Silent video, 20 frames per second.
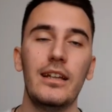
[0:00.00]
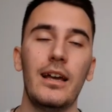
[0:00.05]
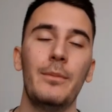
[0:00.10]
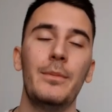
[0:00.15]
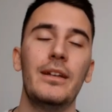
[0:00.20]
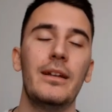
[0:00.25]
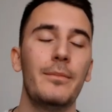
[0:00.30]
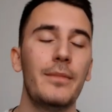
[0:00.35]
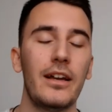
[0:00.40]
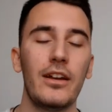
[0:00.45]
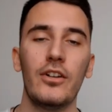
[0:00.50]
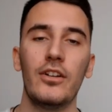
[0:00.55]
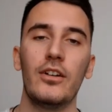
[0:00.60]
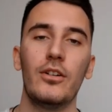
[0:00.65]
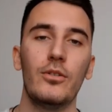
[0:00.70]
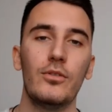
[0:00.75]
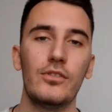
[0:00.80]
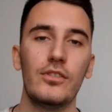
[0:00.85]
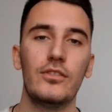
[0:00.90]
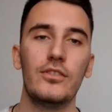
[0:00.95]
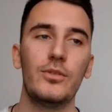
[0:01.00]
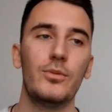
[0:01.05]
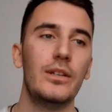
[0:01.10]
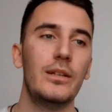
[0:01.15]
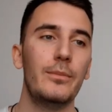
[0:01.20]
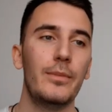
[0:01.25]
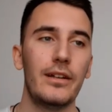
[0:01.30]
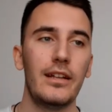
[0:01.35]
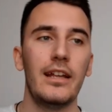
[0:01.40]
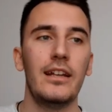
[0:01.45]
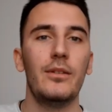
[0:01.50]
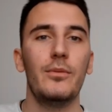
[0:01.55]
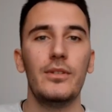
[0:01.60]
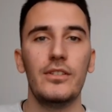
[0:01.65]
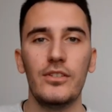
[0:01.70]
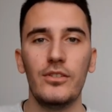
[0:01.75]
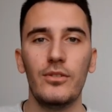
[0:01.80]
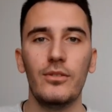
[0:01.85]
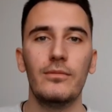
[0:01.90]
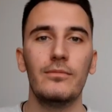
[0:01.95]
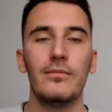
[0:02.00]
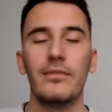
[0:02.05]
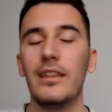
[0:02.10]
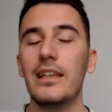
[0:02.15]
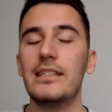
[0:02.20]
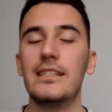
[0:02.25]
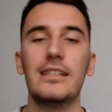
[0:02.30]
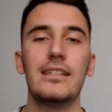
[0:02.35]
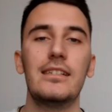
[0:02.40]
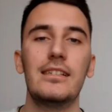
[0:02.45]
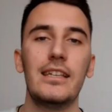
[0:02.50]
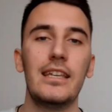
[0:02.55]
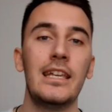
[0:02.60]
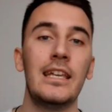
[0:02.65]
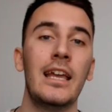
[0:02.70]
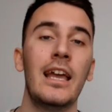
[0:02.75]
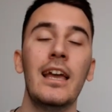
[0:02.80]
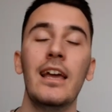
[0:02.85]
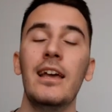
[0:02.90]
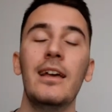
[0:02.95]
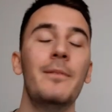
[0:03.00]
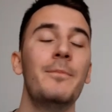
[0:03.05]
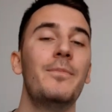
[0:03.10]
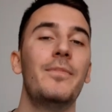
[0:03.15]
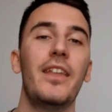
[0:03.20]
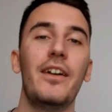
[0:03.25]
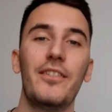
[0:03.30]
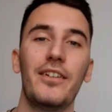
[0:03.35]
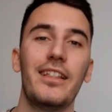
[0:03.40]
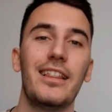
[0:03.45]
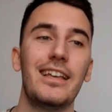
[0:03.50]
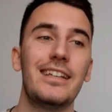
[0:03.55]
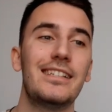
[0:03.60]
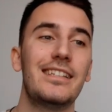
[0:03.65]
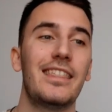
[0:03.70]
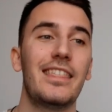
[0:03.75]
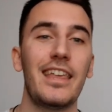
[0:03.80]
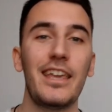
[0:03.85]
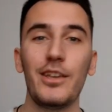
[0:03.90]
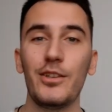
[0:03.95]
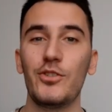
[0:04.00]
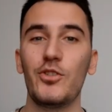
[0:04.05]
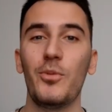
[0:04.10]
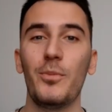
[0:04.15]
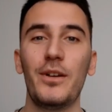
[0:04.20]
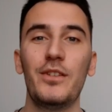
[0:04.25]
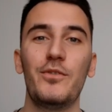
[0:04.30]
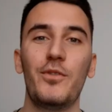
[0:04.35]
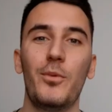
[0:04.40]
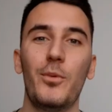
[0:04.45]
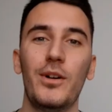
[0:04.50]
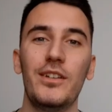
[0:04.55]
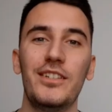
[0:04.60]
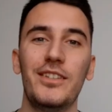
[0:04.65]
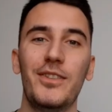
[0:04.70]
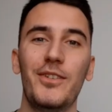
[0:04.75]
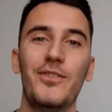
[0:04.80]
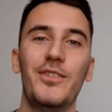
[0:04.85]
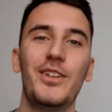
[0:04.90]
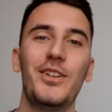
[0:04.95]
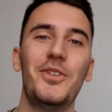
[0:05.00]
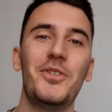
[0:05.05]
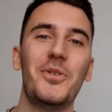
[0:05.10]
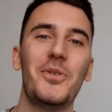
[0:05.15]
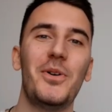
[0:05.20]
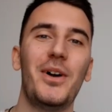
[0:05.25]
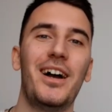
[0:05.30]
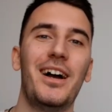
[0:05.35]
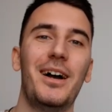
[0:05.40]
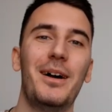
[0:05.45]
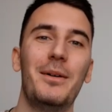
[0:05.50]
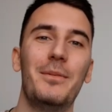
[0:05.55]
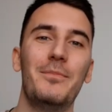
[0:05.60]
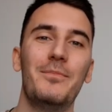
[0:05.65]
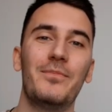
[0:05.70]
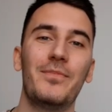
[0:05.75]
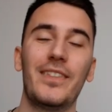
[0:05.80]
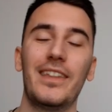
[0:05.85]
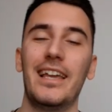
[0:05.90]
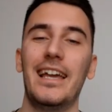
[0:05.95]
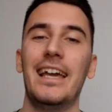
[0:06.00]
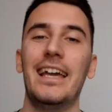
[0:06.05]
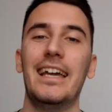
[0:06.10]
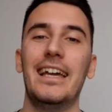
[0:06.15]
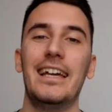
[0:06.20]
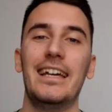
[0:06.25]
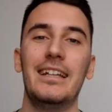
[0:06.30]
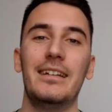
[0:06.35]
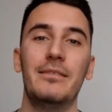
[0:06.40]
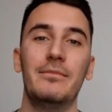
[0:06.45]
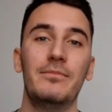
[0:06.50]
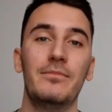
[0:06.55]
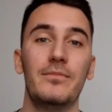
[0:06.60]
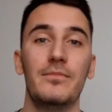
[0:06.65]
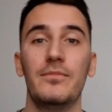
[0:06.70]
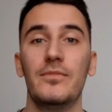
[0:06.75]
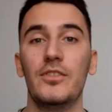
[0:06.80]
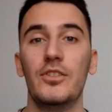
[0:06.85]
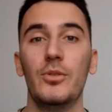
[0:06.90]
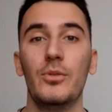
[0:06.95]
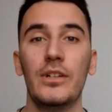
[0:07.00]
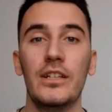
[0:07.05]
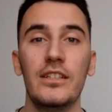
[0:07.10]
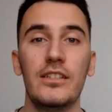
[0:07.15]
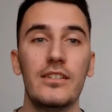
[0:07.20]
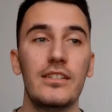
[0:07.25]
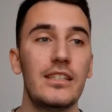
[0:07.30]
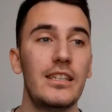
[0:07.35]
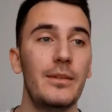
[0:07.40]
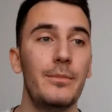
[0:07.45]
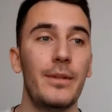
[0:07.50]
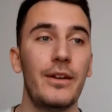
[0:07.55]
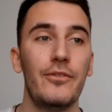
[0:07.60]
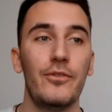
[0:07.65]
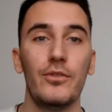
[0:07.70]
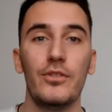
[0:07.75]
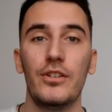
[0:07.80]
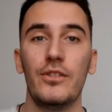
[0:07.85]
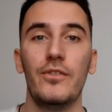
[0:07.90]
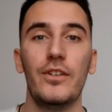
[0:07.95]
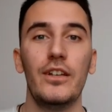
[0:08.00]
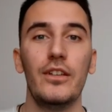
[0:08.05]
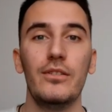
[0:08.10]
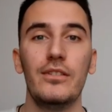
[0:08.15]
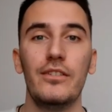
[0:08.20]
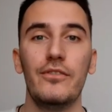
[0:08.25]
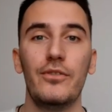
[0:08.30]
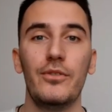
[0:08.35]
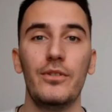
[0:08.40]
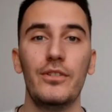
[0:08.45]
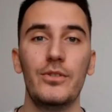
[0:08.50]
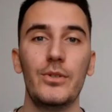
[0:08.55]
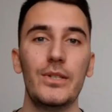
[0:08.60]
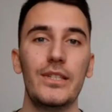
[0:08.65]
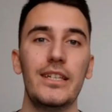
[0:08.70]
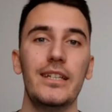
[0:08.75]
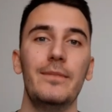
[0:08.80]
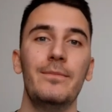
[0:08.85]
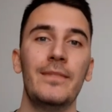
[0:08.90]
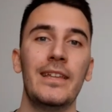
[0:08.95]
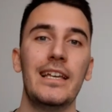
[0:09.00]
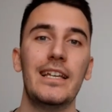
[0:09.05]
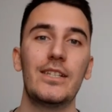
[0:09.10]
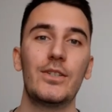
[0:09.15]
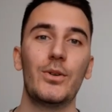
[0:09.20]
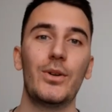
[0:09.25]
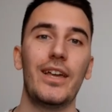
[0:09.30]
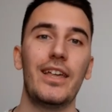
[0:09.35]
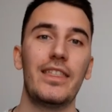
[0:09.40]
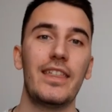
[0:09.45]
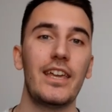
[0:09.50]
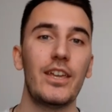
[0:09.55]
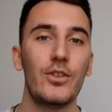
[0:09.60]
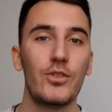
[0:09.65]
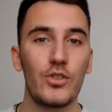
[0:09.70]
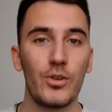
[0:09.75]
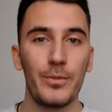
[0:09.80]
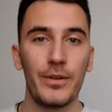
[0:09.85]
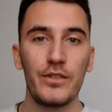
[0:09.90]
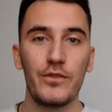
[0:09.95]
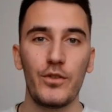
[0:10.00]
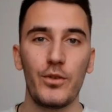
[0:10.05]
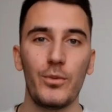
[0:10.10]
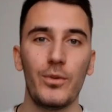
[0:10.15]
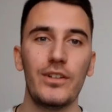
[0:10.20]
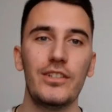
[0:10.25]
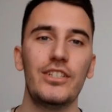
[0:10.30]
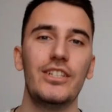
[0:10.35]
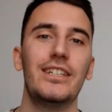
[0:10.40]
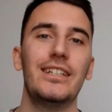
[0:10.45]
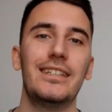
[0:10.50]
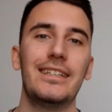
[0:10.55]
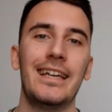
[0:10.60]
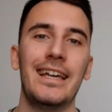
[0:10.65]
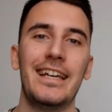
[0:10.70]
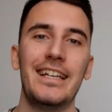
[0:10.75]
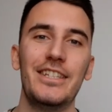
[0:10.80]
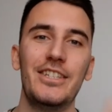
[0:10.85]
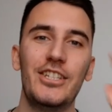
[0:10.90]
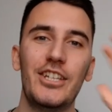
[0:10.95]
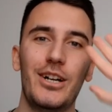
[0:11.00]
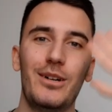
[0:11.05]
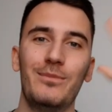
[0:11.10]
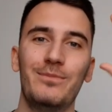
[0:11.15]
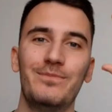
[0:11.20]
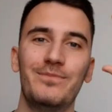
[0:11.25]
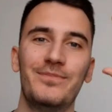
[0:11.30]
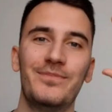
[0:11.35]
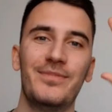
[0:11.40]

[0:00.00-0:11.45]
I mean, I'm not going to go to Turin, but anyways, that's the same. Nevertheless, thank you so much for watching the video. And tune in to see my future videos if you're interested. So yeah, thank you so much for watching, and ciao.